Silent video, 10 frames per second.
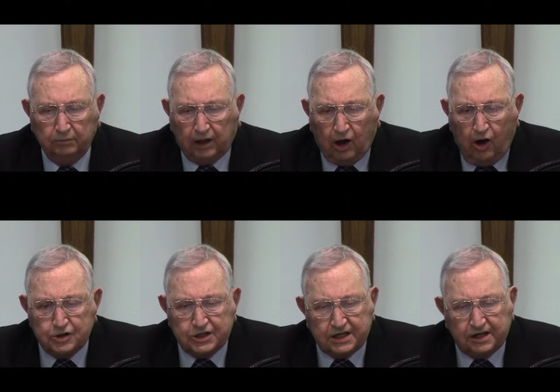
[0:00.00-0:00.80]

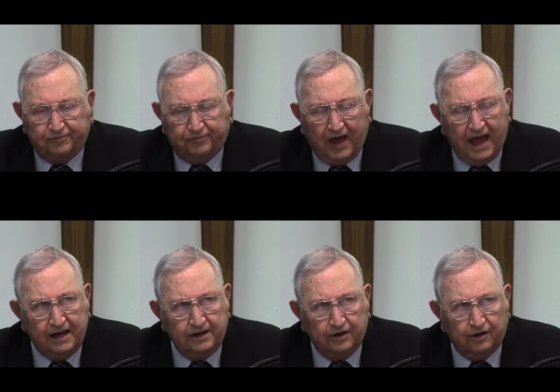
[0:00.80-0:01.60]
because of the
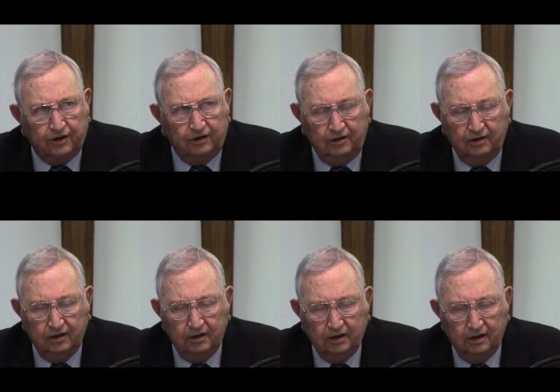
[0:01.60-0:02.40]
failure
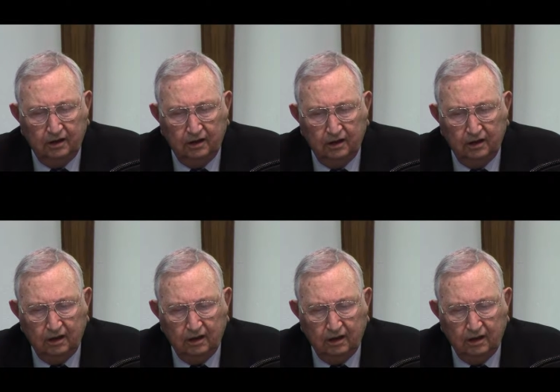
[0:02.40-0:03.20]

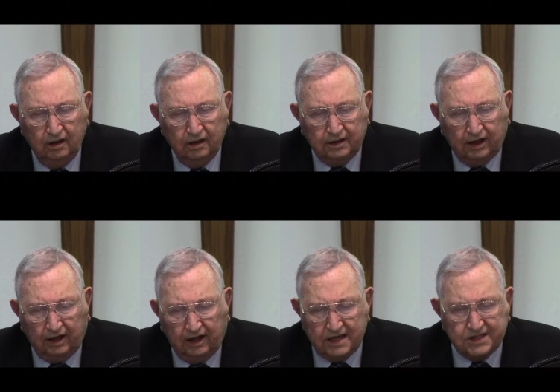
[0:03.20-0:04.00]
to
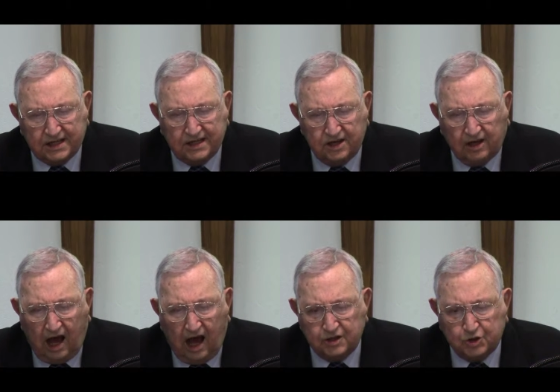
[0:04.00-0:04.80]
listen to
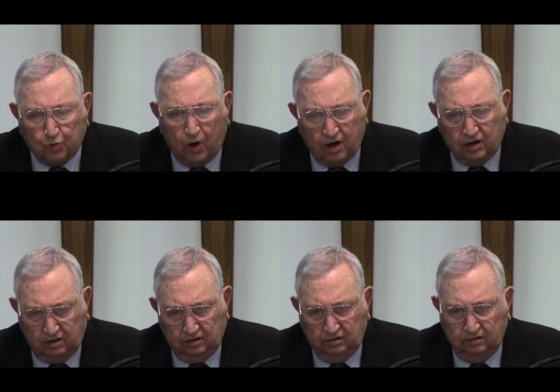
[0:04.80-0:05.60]
God's
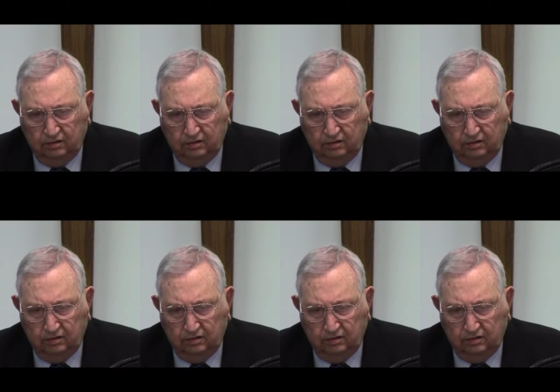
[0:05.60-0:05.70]
Word.